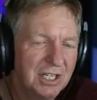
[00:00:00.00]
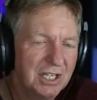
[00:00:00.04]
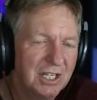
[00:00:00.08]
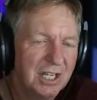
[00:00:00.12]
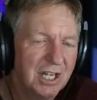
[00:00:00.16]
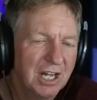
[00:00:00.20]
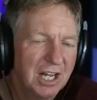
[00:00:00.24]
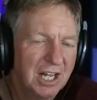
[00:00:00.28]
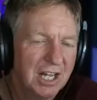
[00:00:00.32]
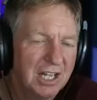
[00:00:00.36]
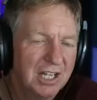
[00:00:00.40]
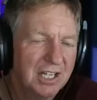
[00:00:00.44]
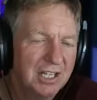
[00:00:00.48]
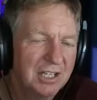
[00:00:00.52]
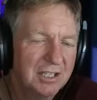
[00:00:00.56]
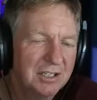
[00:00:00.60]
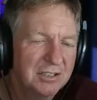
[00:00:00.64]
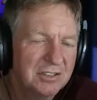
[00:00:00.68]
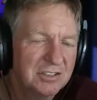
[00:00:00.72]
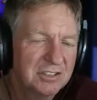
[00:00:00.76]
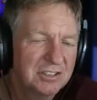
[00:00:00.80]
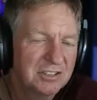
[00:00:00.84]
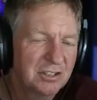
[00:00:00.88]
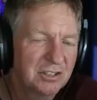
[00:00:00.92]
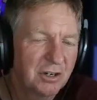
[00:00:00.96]
uh,
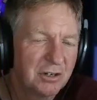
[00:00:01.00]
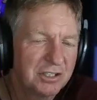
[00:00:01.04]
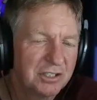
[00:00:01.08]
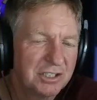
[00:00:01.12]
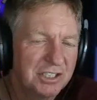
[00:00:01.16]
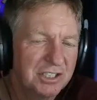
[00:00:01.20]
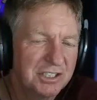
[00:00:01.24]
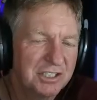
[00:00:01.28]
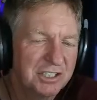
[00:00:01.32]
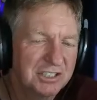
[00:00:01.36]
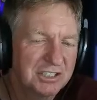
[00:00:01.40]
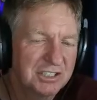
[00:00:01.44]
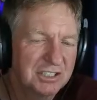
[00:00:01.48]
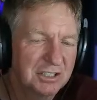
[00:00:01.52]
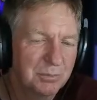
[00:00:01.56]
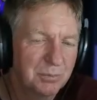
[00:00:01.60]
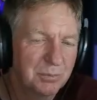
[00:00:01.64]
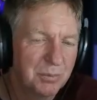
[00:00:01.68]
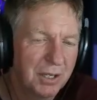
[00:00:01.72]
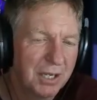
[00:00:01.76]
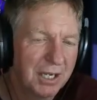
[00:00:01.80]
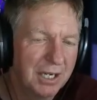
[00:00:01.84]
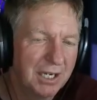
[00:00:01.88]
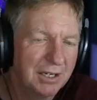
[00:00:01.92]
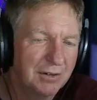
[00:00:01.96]
start to
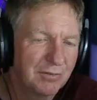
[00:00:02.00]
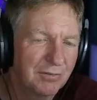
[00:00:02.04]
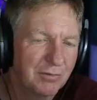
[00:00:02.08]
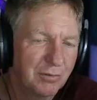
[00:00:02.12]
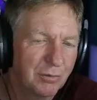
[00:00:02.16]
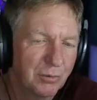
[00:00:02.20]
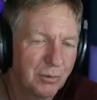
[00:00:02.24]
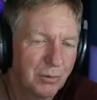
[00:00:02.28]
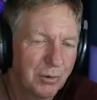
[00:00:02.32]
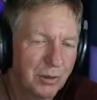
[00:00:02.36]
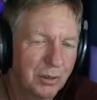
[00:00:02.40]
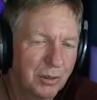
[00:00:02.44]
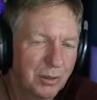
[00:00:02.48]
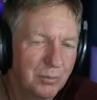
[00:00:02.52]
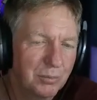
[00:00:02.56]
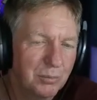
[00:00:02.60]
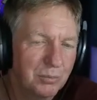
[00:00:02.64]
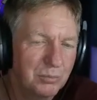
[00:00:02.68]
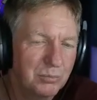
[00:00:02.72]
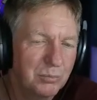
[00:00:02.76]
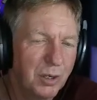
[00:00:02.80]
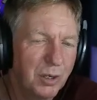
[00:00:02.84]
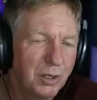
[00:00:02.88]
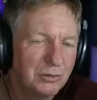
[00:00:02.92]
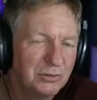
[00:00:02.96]
dissipate for
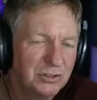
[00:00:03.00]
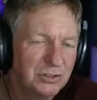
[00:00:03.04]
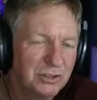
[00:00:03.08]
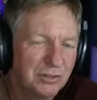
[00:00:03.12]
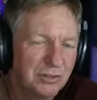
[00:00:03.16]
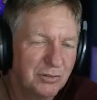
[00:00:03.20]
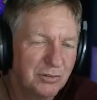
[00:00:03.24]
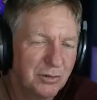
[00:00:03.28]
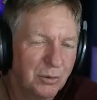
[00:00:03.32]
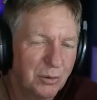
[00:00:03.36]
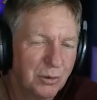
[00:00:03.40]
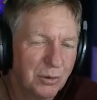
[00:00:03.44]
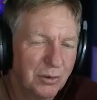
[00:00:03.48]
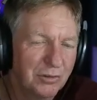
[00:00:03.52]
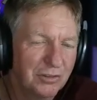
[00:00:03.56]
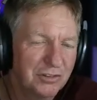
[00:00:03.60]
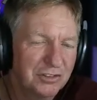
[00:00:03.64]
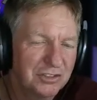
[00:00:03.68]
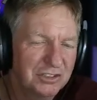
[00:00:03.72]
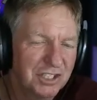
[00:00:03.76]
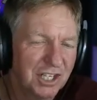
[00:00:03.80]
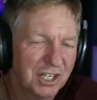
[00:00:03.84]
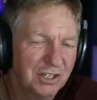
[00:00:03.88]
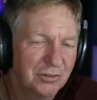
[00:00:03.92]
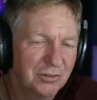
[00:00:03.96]
most of North,
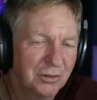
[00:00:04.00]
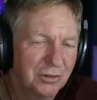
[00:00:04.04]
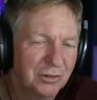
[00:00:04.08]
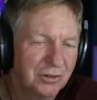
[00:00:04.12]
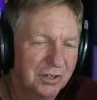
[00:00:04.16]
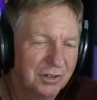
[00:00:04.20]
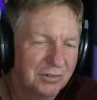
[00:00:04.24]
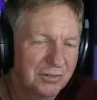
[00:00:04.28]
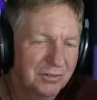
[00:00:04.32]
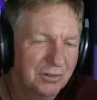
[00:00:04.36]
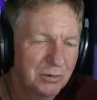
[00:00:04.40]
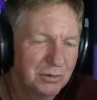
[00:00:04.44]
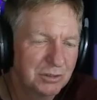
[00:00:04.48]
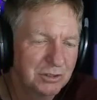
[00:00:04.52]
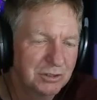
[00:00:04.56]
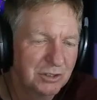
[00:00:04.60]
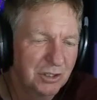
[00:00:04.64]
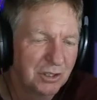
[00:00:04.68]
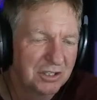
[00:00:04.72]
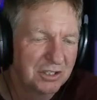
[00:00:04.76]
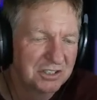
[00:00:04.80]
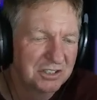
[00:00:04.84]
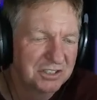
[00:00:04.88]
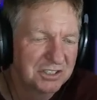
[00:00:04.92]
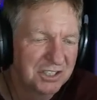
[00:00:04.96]
Central, and of course
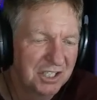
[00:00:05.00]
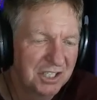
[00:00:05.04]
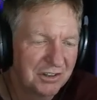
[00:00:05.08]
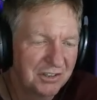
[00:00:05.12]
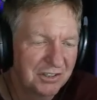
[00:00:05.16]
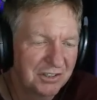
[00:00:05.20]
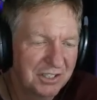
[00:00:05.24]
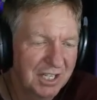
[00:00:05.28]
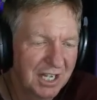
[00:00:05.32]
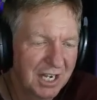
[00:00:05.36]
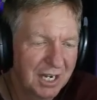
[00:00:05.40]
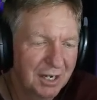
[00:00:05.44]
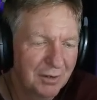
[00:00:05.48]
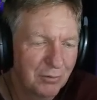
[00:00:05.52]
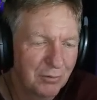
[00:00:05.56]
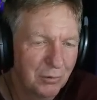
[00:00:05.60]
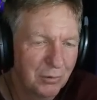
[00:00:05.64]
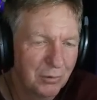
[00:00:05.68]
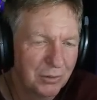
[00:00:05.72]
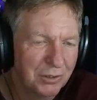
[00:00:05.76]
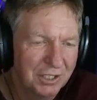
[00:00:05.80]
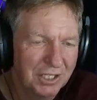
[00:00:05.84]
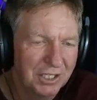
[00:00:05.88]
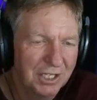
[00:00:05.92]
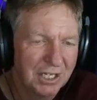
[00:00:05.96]
all of Southern
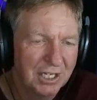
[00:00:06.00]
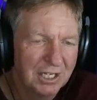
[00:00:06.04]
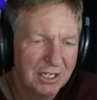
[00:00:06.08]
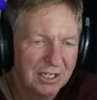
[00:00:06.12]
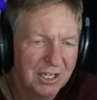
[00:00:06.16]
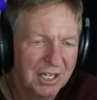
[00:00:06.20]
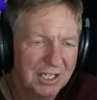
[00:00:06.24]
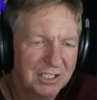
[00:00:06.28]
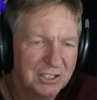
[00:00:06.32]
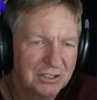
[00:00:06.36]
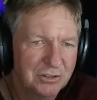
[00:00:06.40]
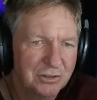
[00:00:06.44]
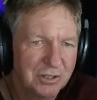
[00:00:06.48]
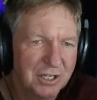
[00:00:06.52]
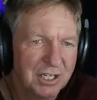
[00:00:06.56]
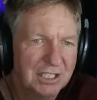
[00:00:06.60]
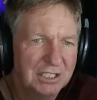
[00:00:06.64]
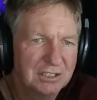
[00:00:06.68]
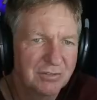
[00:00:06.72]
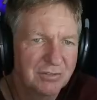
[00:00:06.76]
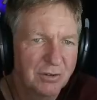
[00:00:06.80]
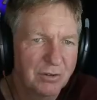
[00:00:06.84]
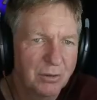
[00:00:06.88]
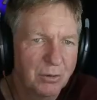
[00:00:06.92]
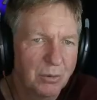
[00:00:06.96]
California. Light trades
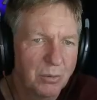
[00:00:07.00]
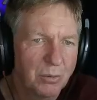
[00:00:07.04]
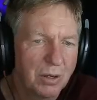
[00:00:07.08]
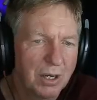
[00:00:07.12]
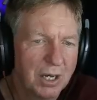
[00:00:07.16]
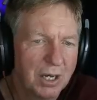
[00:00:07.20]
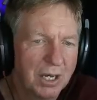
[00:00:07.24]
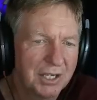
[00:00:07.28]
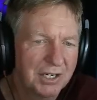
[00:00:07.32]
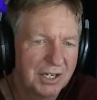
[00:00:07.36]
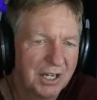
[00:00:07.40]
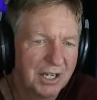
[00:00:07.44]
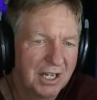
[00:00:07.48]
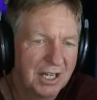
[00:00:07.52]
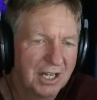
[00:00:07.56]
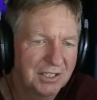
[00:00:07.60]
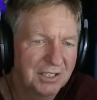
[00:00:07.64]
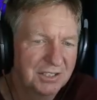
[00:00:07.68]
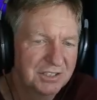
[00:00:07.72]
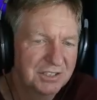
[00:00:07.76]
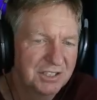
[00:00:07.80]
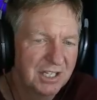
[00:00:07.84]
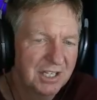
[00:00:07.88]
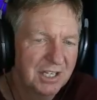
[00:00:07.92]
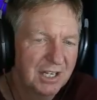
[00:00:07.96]
for the Hawaiian
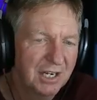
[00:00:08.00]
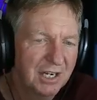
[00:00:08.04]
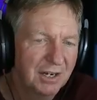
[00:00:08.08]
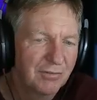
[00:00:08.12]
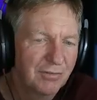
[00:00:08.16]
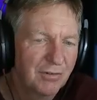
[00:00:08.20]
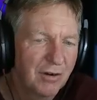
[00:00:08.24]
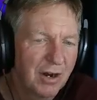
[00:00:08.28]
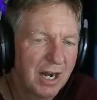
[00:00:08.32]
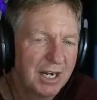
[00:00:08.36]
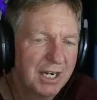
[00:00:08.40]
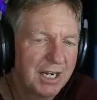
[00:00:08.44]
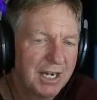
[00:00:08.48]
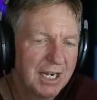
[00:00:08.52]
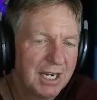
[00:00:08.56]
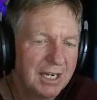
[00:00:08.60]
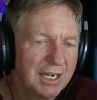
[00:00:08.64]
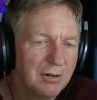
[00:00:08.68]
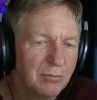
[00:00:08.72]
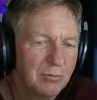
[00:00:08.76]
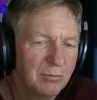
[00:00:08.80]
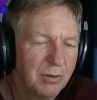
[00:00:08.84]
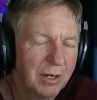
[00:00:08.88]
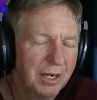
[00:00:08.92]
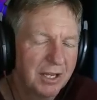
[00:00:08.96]
Islands.
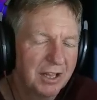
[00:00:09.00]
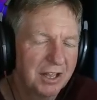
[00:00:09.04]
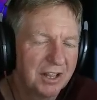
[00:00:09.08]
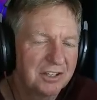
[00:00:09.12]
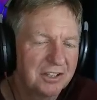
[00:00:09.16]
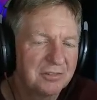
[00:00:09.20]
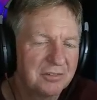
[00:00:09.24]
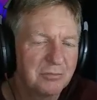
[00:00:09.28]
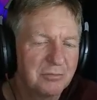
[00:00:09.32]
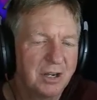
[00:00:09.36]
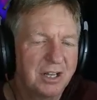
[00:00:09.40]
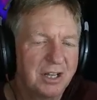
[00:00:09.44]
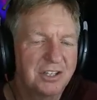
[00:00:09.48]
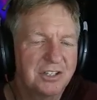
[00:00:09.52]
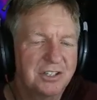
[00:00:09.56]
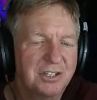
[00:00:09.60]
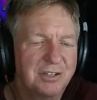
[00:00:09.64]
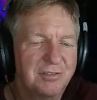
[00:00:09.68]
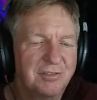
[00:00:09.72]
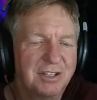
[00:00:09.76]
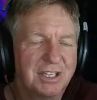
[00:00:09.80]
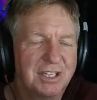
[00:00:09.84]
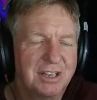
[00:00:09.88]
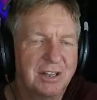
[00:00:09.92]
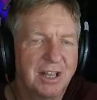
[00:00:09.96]
Friday, rel
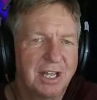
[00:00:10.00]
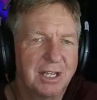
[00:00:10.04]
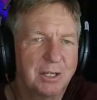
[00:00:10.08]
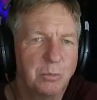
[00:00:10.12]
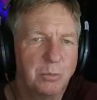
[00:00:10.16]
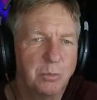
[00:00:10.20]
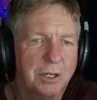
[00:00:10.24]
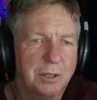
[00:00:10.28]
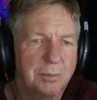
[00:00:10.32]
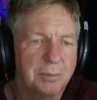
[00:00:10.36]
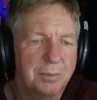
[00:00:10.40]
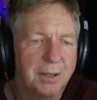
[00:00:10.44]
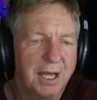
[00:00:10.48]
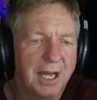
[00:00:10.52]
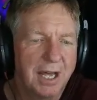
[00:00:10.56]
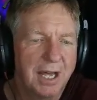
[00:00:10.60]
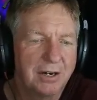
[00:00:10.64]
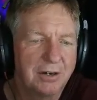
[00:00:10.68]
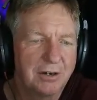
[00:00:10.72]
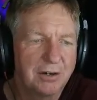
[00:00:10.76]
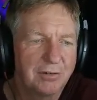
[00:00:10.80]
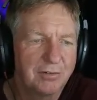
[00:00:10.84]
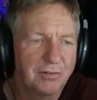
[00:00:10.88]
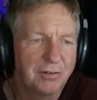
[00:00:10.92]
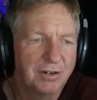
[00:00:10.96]
relatively light wind
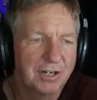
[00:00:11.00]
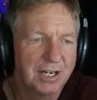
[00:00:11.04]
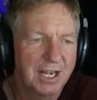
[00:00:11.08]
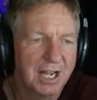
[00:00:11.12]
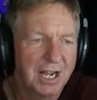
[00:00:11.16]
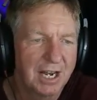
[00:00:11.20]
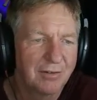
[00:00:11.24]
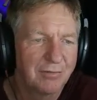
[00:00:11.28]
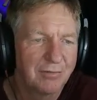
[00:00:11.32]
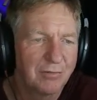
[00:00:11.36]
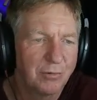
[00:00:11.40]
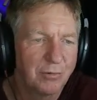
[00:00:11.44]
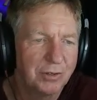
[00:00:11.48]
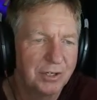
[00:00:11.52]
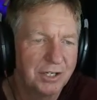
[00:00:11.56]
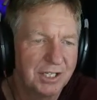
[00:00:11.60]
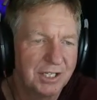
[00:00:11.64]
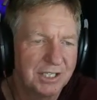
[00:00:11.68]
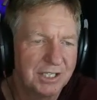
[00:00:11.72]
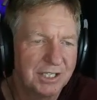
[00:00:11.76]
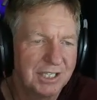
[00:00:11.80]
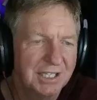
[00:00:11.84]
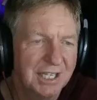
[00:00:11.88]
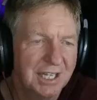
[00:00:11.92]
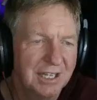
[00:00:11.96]
pattern for California.
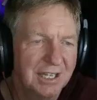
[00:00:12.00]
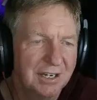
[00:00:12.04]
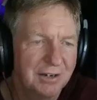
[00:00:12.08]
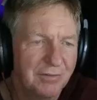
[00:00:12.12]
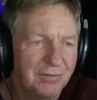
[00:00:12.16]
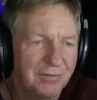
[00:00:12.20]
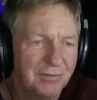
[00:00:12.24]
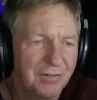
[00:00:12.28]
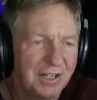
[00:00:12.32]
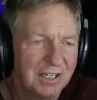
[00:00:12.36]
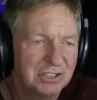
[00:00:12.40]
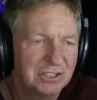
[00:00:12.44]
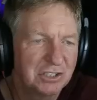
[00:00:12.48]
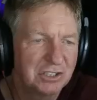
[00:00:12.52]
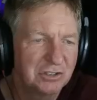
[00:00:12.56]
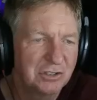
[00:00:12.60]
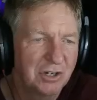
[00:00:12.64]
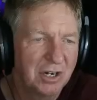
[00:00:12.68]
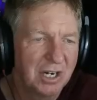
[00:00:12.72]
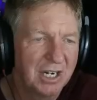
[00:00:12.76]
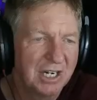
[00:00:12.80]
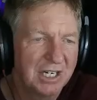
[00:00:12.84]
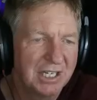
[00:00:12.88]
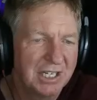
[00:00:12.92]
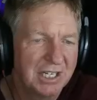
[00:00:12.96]
Again, Fetch
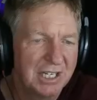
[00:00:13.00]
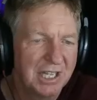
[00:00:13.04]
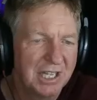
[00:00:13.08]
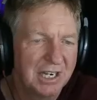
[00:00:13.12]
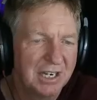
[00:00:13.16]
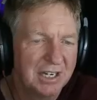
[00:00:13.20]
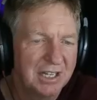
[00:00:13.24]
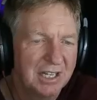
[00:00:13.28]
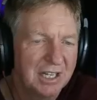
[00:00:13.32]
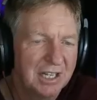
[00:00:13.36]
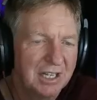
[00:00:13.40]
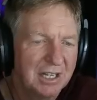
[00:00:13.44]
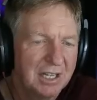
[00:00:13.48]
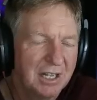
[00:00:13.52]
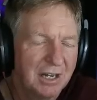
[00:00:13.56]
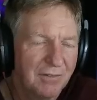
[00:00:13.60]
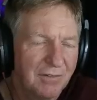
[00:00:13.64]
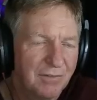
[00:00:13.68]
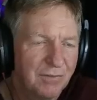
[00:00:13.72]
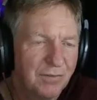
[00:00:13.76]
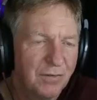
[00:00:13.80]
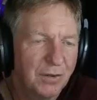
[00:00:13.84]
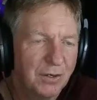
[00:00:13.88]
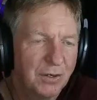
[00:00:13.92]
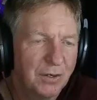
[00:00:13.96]
trying to get a
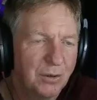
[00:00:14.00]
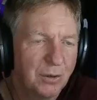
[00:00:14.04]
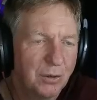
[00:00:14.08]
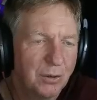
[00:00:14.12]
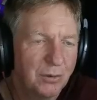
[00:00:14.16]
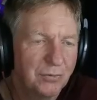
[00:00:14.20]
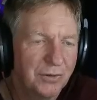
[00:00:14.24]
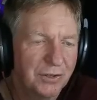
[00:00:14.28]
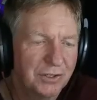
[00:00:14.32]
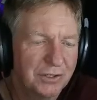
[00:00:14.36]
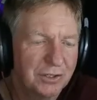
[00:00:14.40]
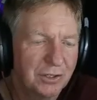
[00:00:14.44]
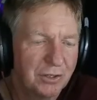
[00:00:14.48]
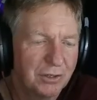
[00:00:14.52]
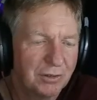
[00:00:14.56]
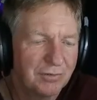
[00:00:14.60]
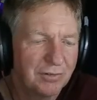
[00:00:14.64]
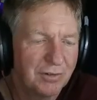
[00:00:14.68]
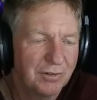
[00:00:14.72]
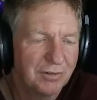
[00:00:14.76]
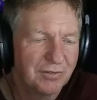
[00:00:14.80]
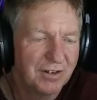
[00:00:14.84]
foothold in the Gulf of